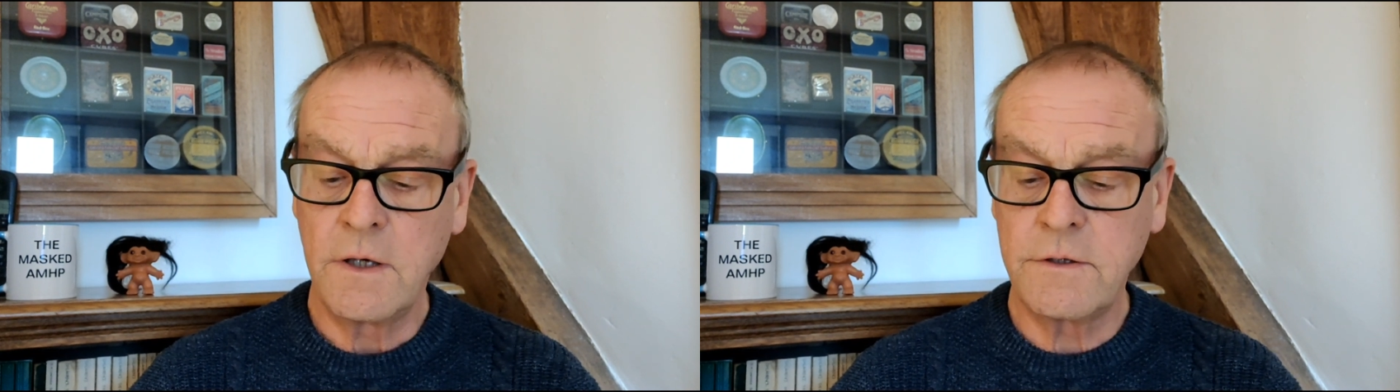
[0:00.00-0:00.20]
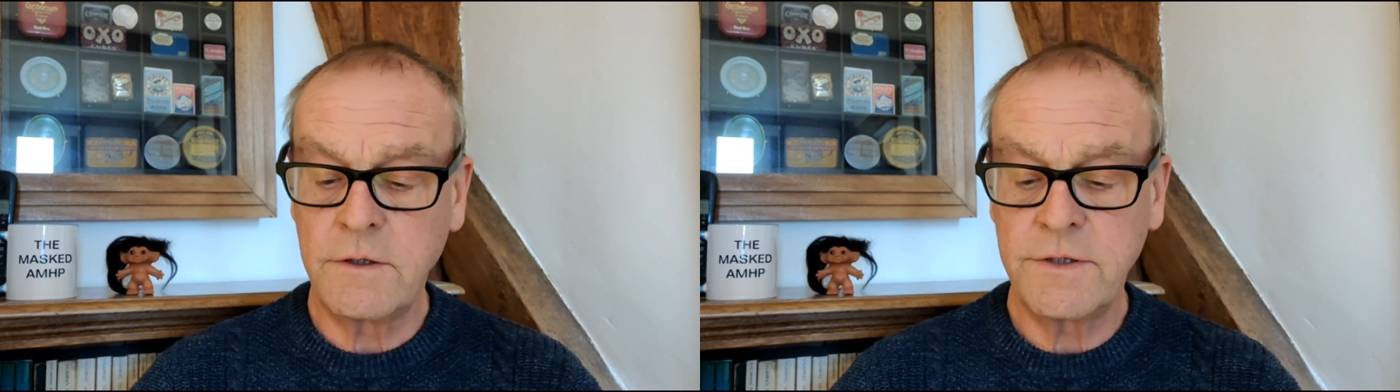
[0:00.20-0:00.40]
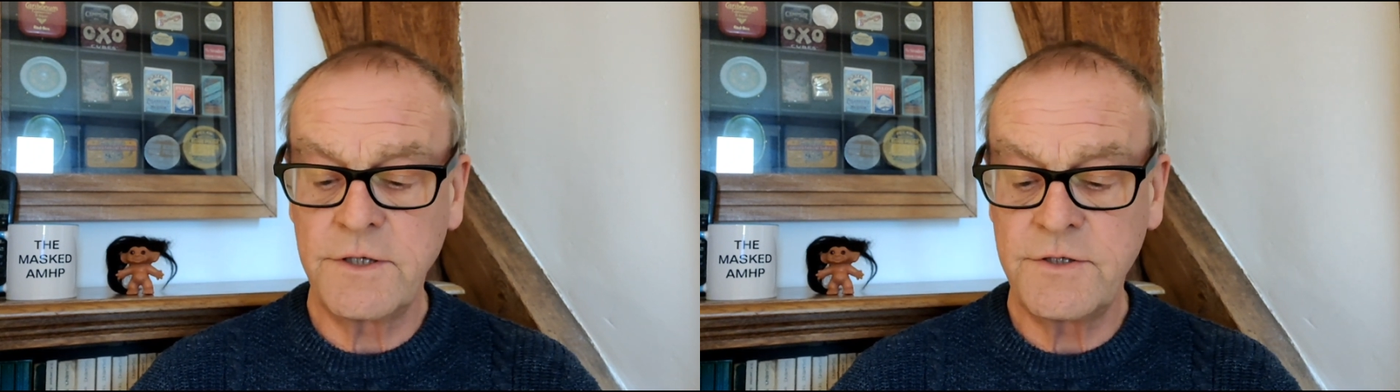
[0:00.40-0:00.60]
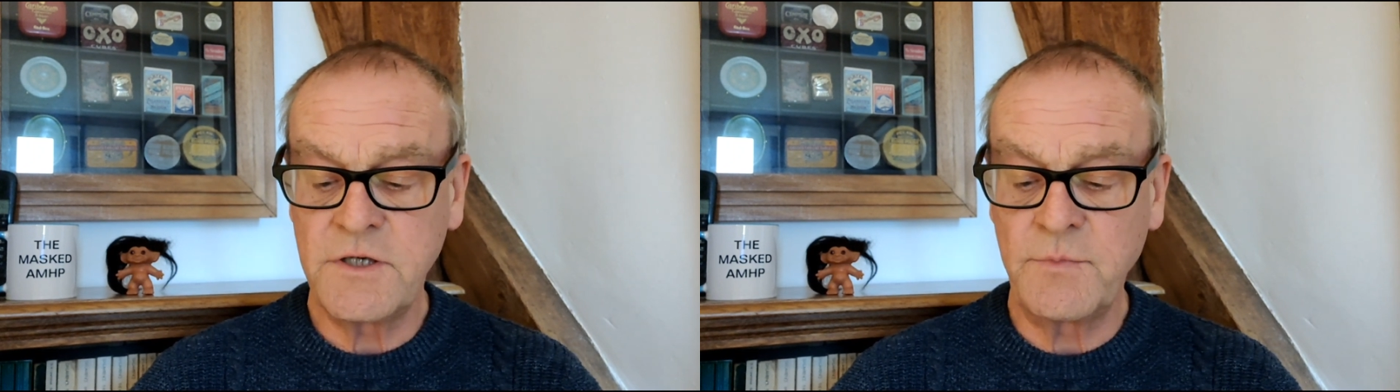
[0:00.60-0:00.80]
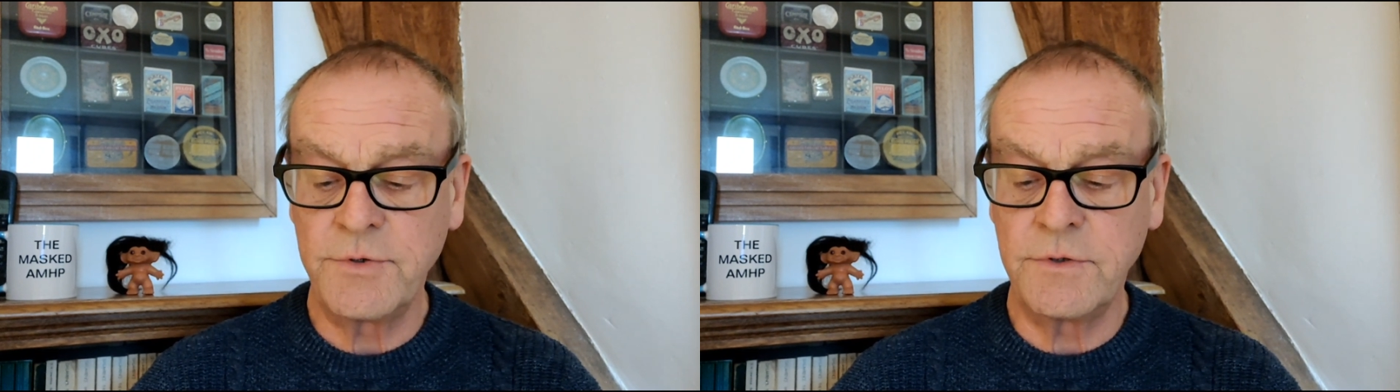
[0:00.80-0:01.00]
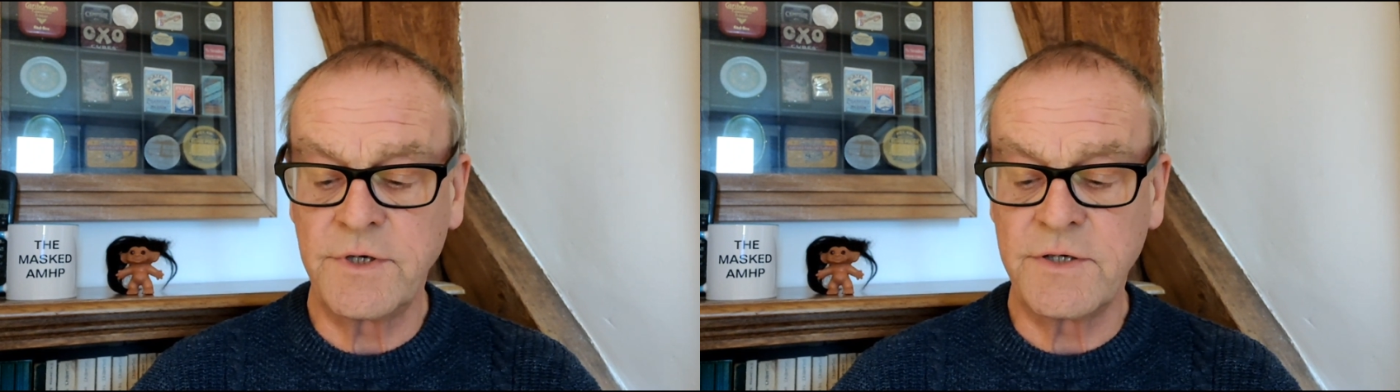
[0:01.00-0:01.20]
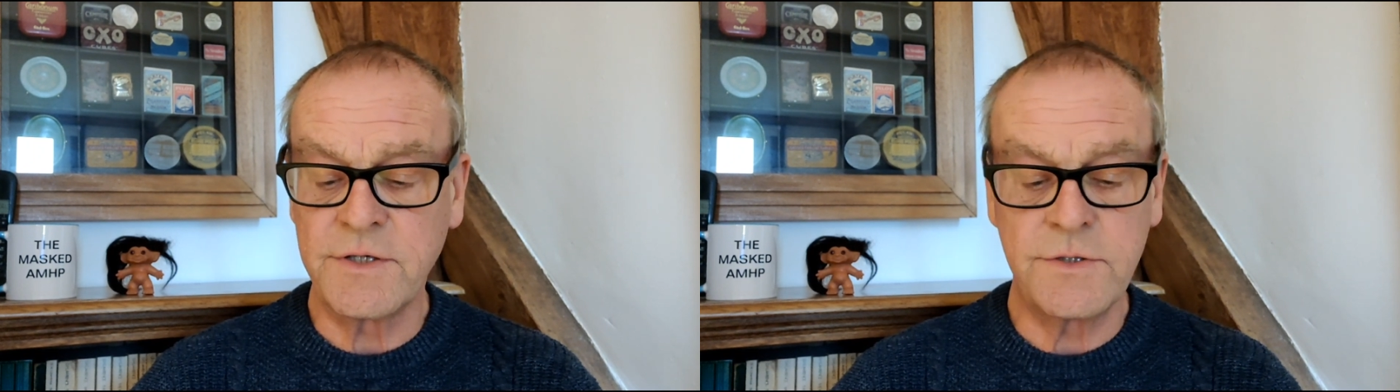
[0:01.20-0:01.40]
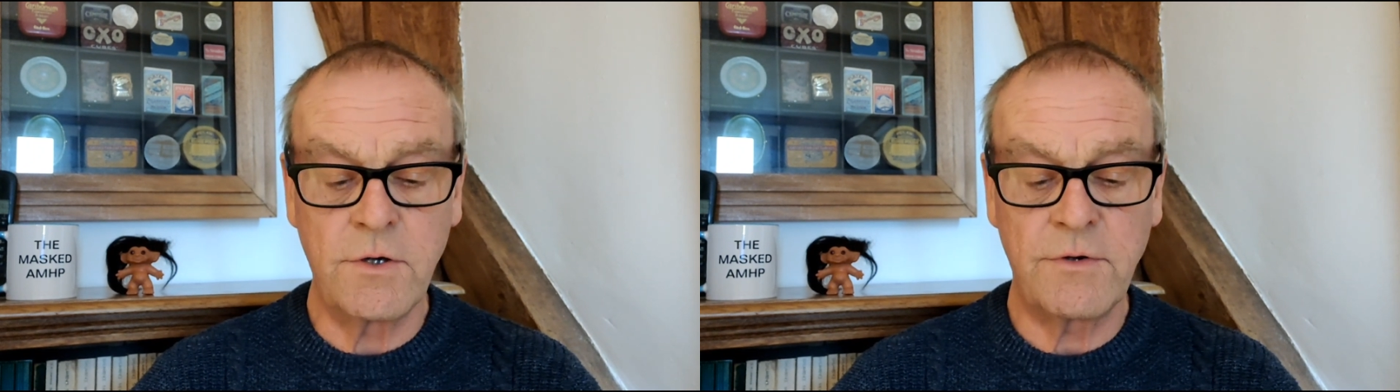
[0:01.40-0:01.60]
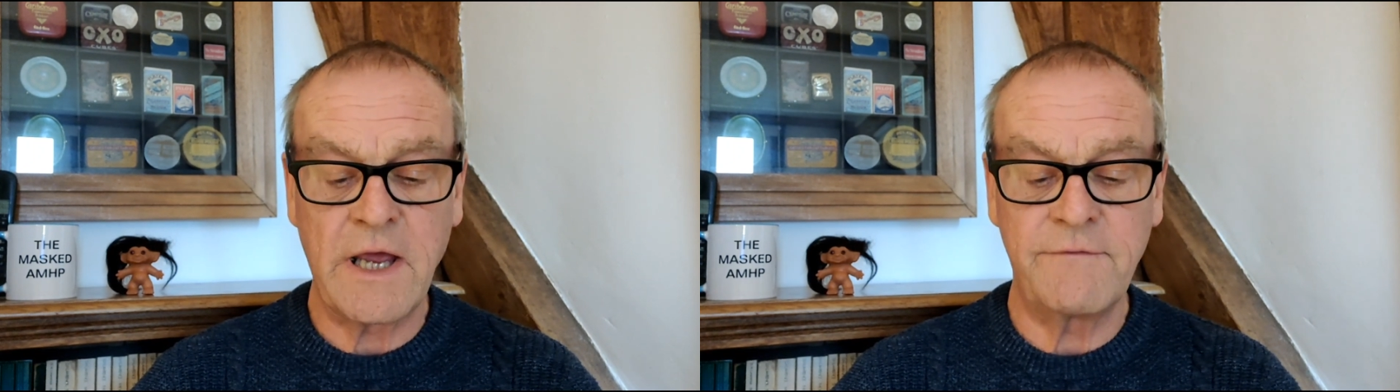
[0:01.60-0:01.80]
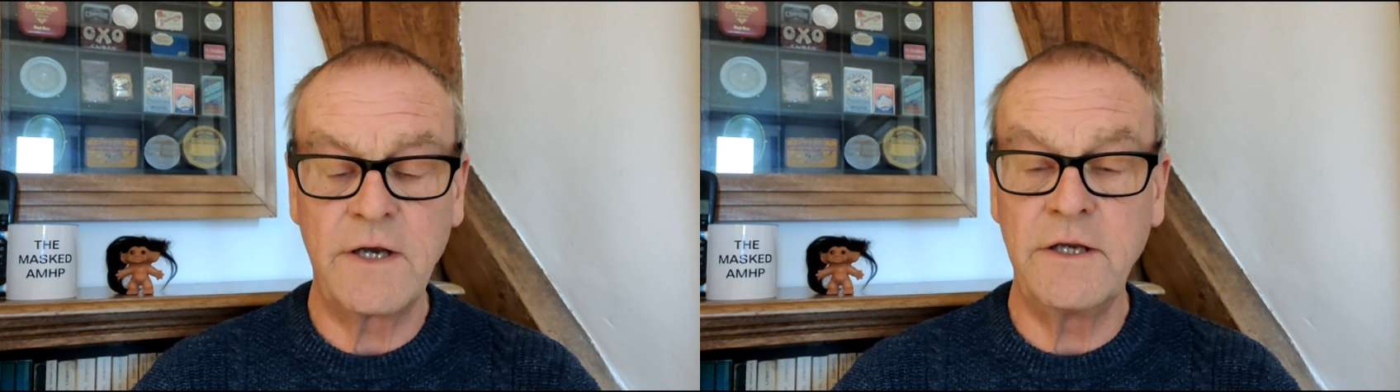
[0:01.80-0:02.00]
a guardianship order does not
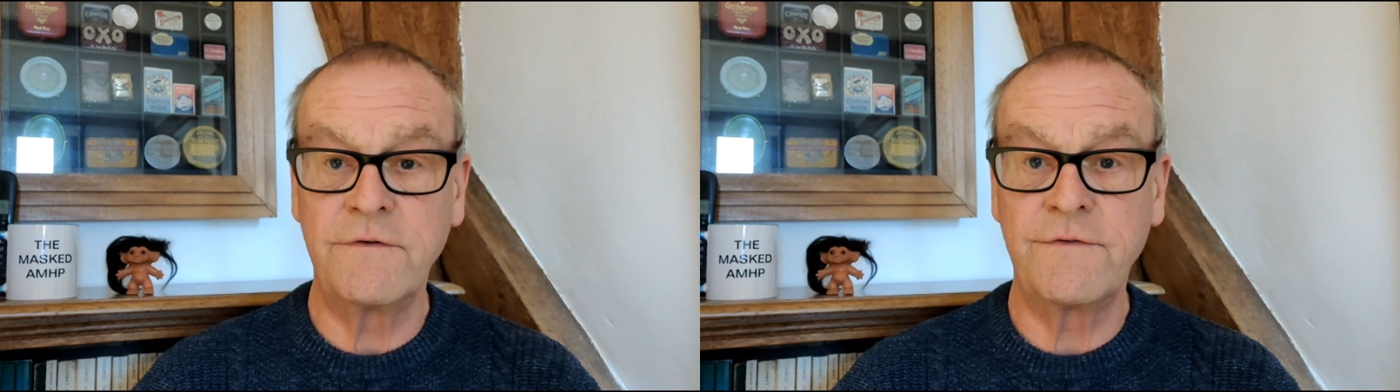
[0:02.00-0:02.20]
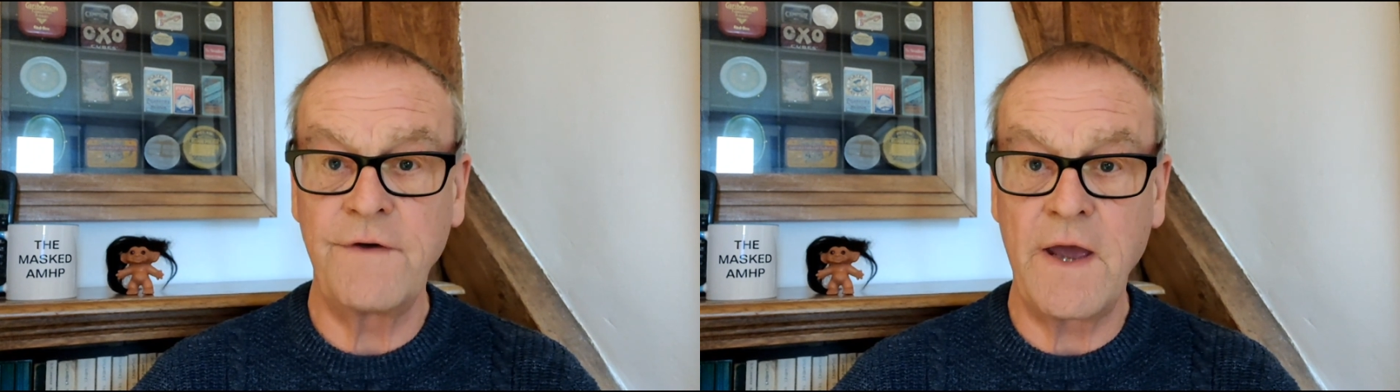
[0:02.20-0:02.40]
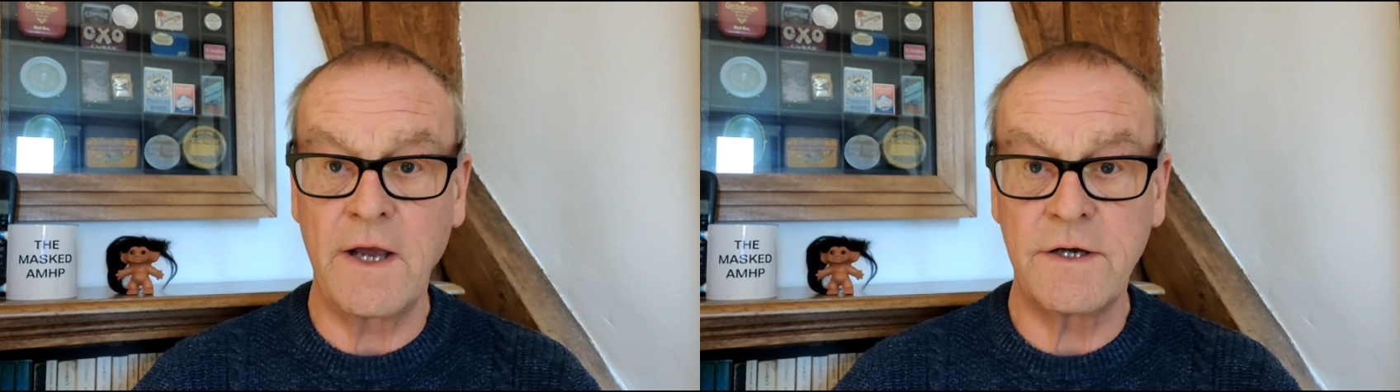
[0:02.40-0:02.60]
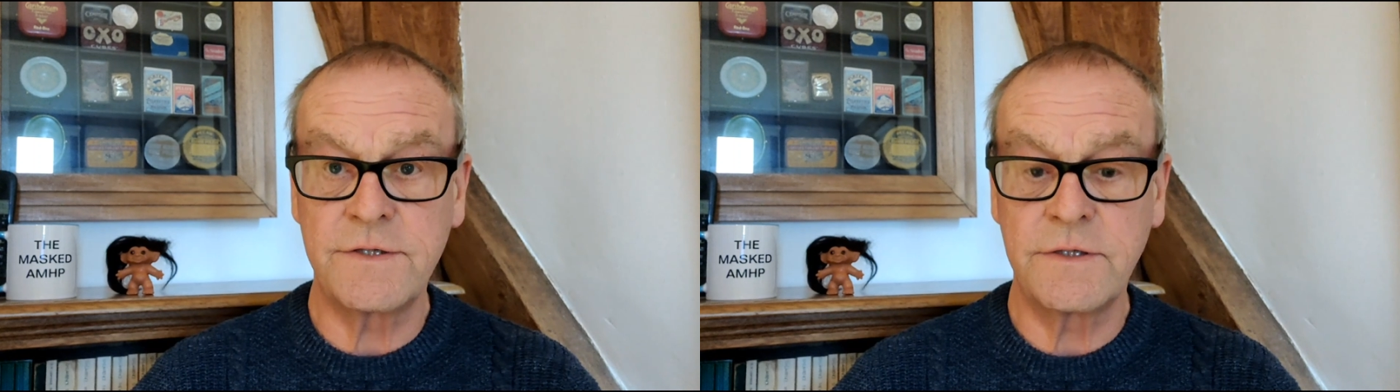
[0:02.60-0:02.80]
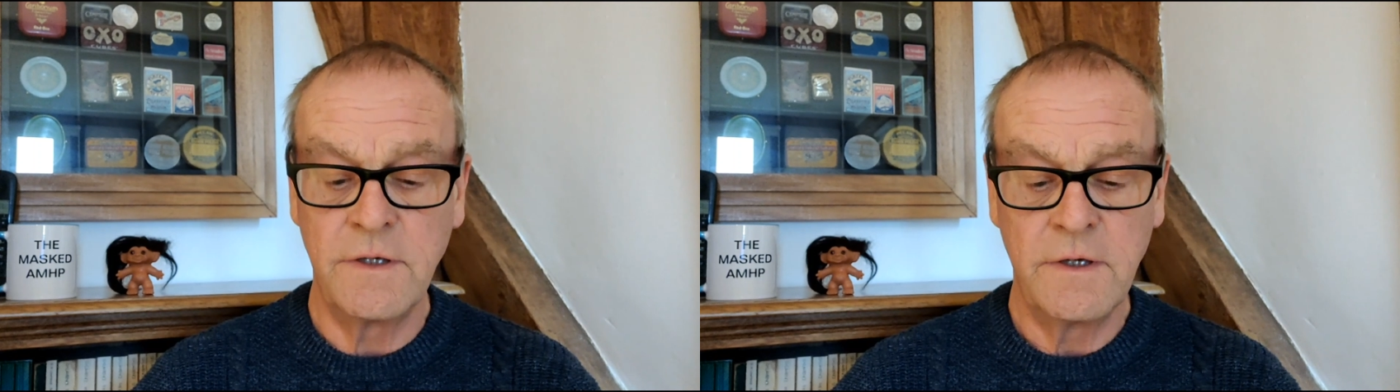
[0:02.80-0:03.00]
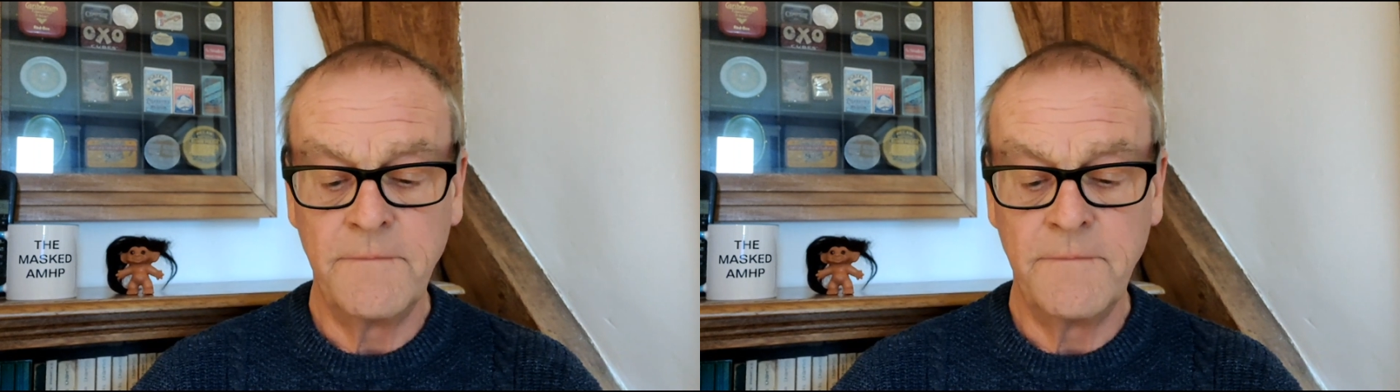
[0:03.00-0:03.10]
have any effect